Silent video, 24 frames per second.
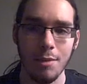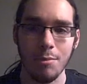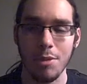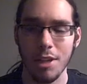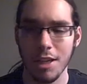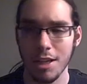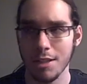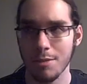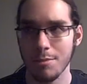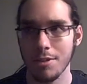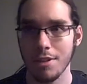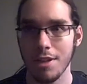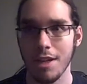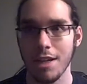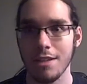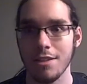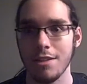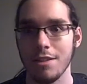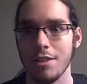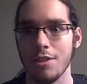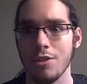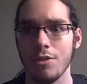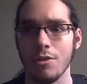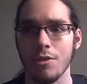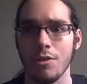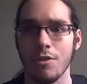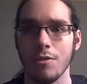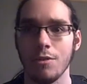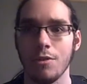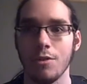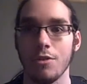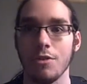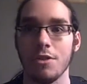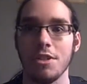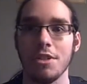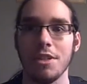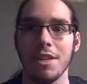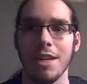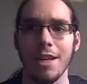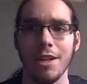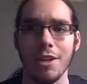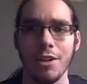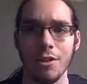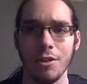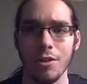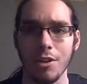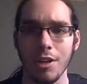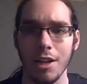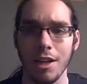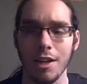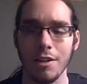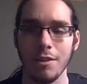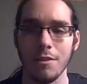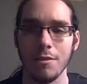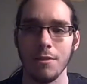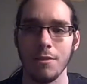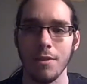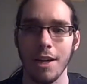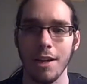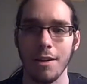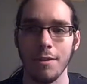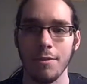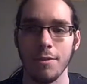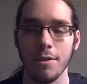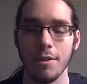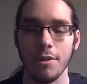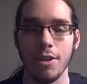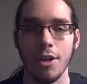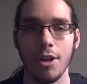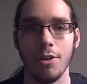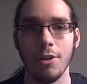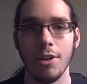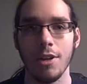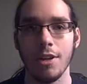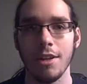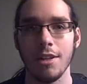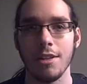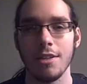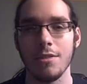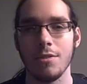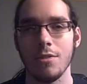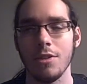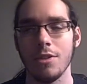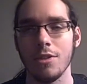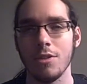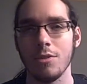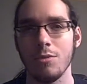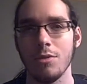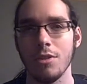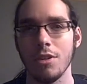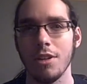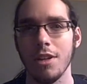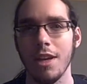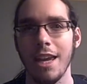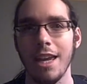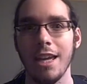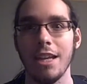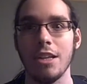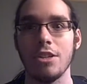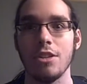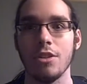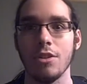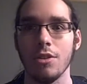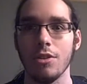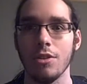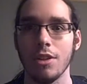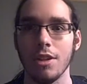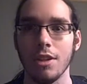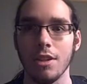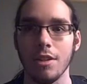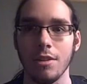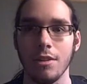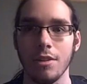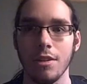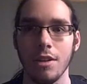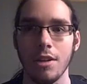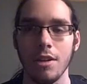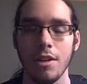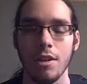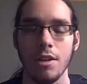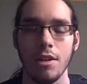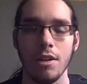Team Plasma has this sort of Crusader kind of outfit going. It's this really ancient looking,